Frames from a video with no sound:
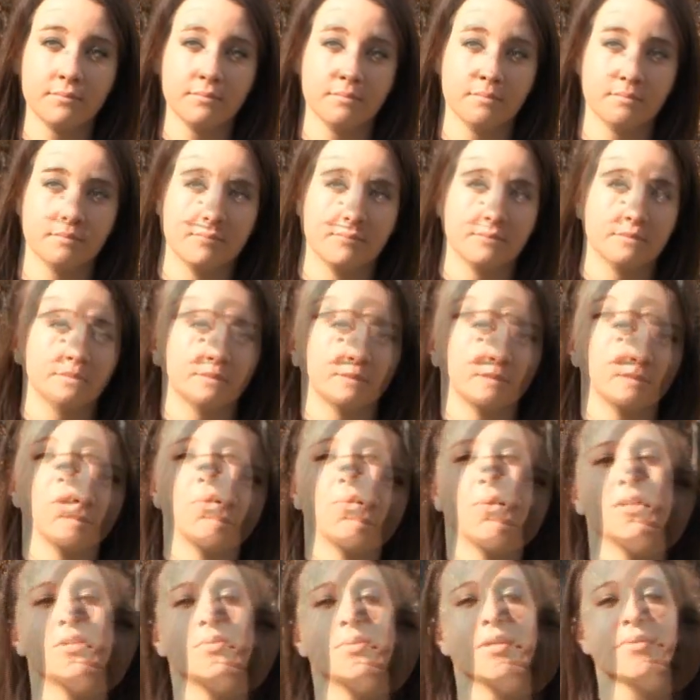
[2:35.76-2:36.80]
Okay, so
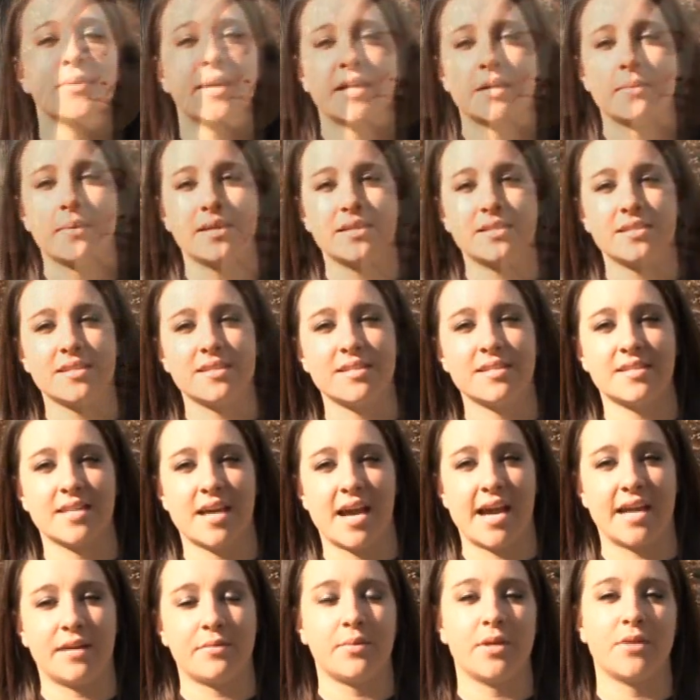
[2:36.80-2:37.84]
once we randomized the
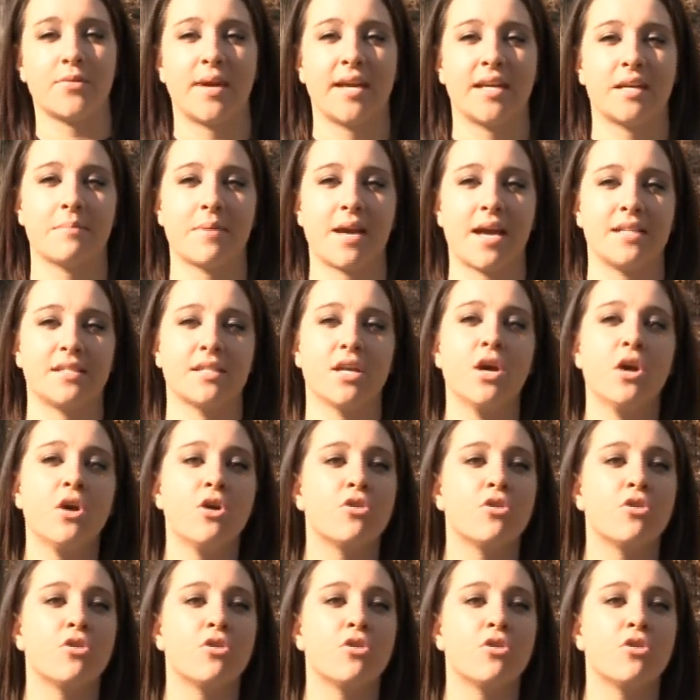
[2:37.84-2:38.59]
design and we randomized